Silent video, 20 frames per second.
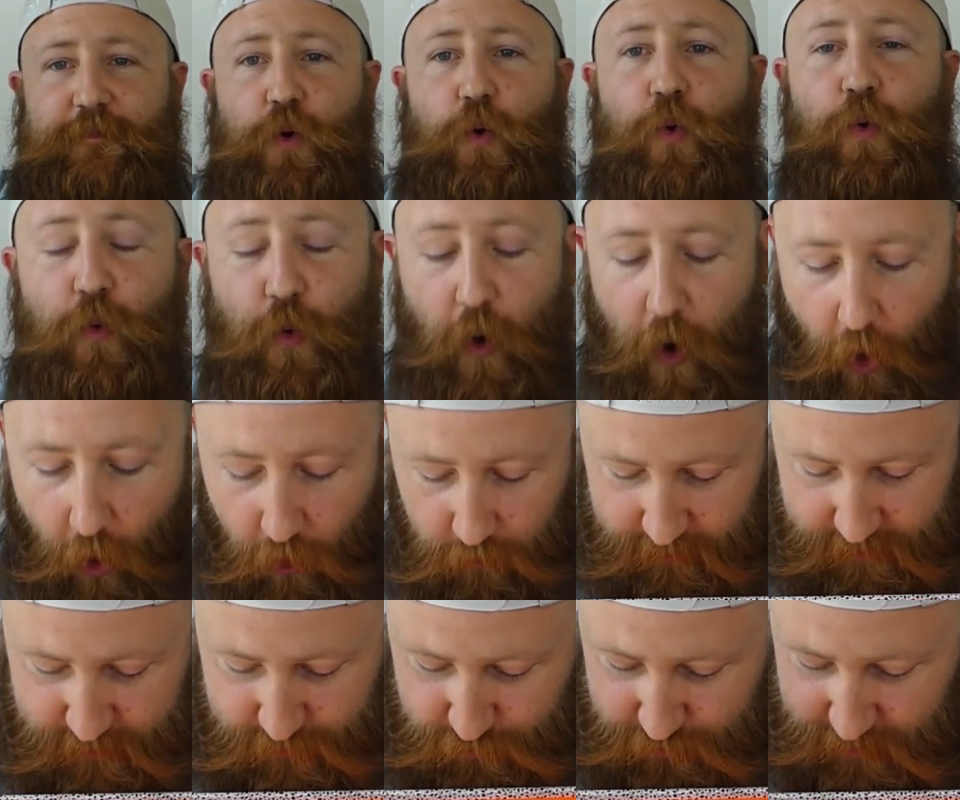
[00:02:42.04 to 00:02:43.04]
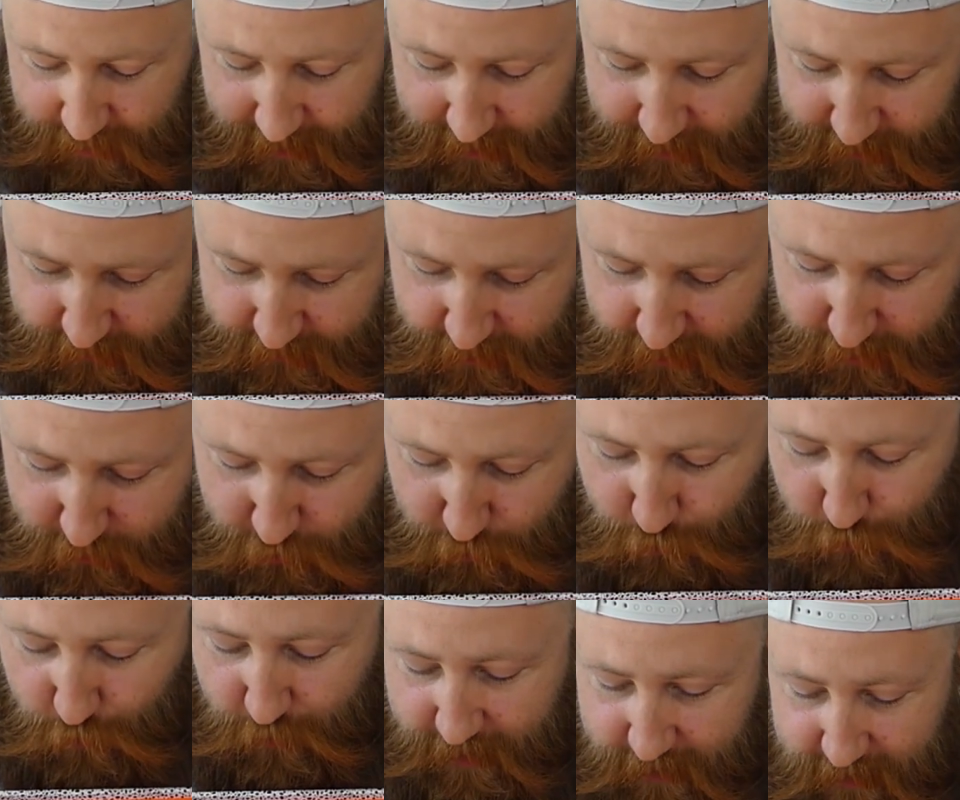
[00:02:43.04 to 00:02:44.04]
Oh, orange
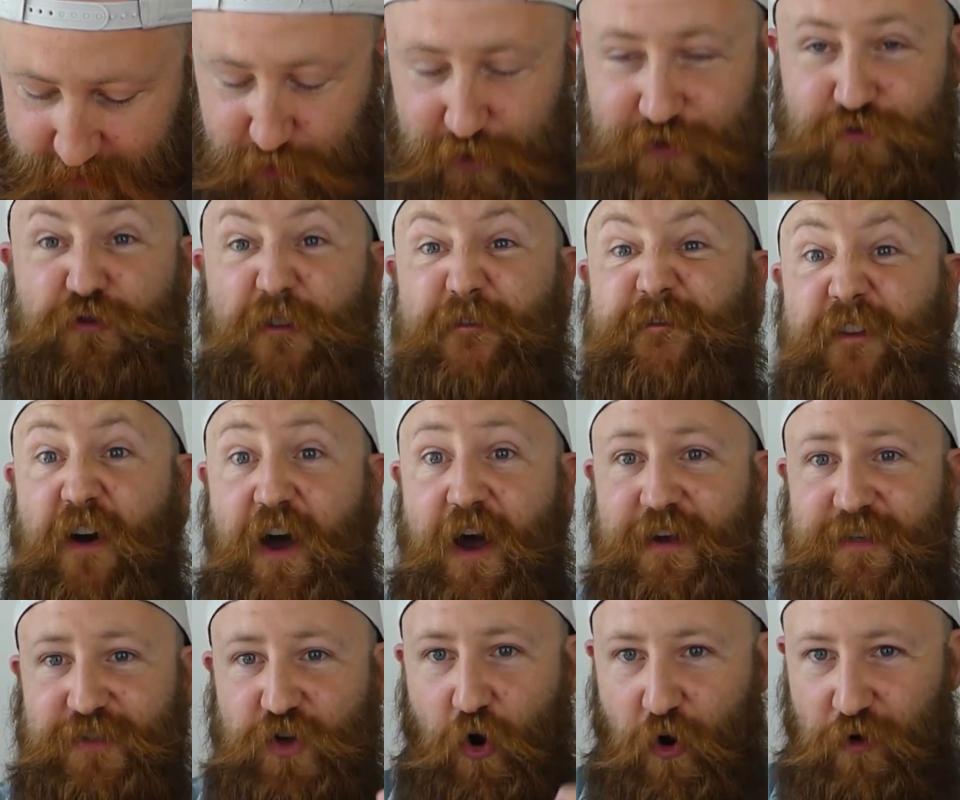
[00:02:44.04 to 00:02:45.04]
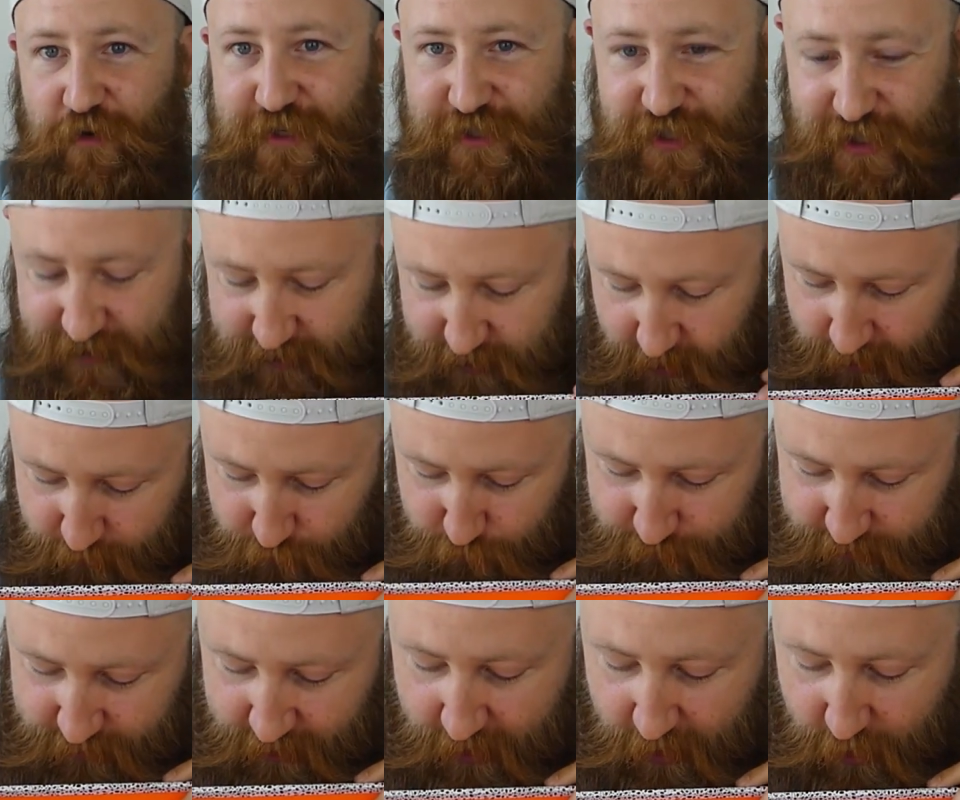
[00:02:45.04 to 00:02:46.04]
internal with, so it's reverse, orange
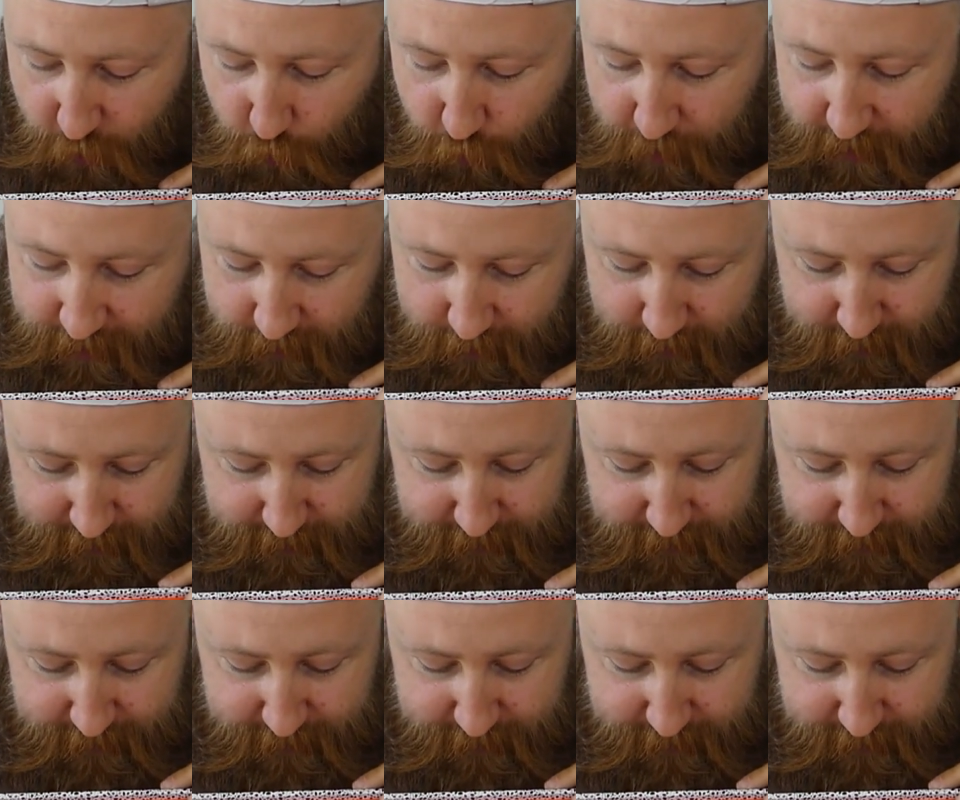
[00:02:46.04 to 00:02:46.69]
internals with the